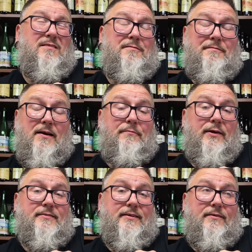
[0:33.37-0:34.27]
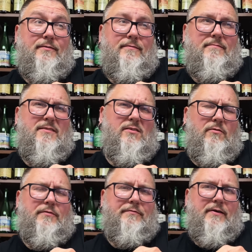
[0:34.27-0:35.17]
five weeks ago. A little
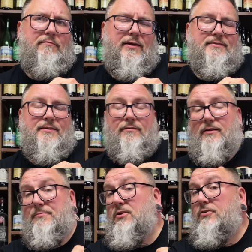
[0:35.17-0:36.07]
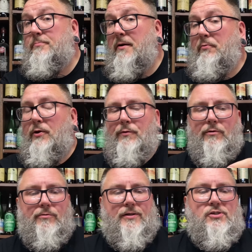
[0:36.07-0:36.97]
over five weeks ago. Comes courtesy of my boy
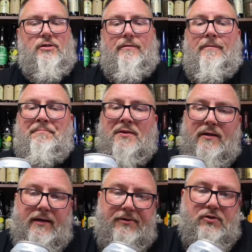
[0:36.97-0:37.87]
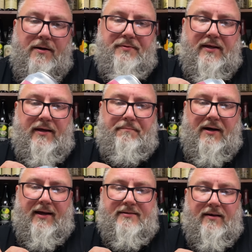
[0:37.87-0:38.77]
Oakridge. He dropped a
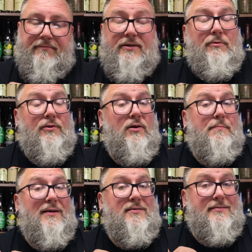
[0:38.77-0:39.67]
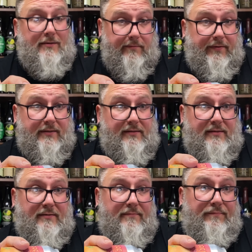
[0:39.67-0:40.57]
box off. And you want to talk about
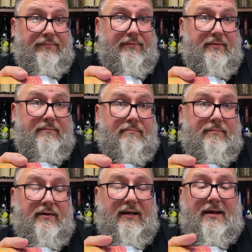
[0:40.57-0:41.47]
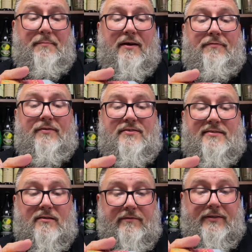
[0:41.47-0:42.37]
service. MF and
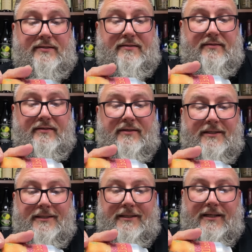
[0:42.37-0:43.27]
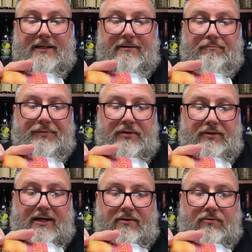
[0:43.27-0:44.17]
service dude
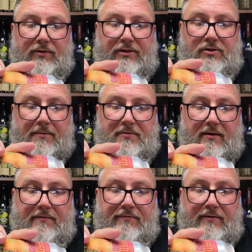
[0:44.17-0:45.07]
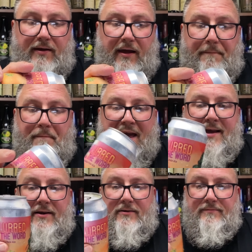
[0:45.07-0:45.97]
not only dropped off a
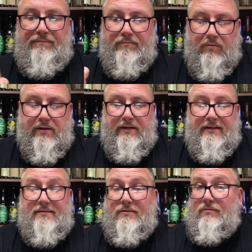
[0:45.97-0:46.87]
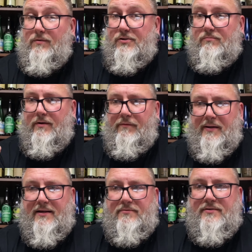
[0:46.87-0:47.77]
banger, one of these and two Russian River
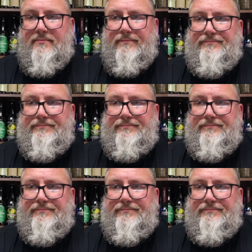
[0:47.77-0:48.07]
bottles.